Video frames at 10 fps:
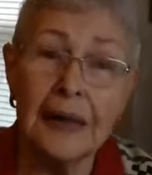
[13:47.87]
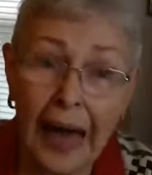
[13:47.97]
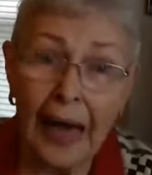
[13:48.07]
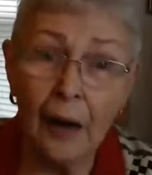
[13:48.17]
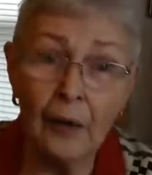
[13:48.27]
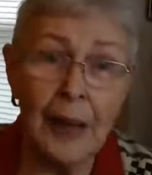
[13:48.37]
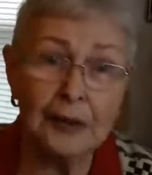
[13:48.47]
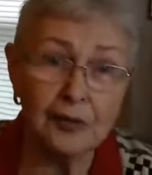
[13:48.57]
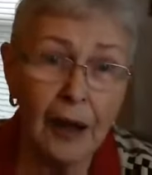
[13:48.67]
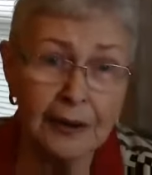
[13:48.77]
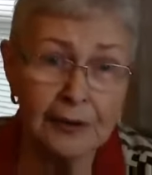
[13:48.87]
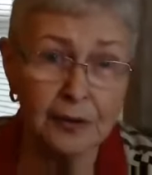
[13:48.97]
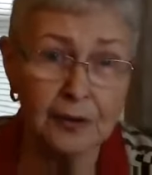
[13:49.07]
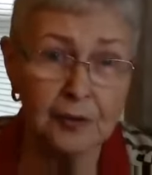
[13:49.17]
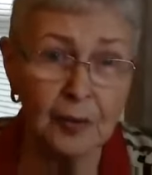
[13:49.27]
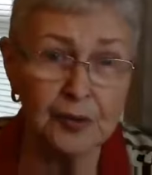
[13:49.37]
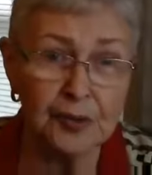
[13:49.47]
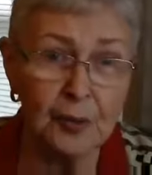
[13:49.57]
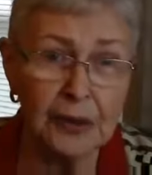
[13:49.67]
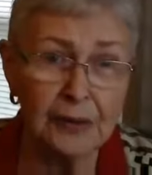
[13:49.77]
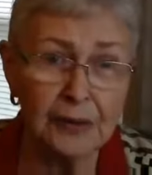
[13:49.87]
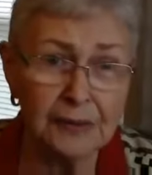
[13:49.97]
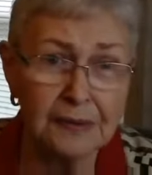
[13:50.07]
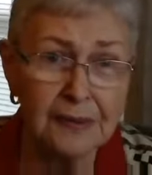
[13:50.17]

how am I trying to control someone else?